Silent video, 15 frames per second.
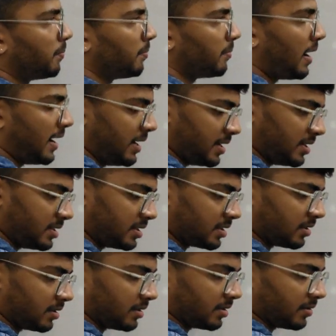
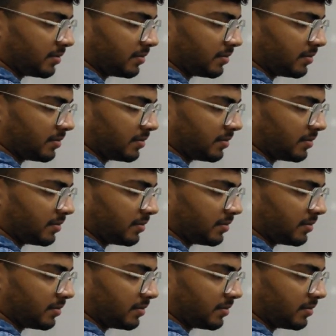minus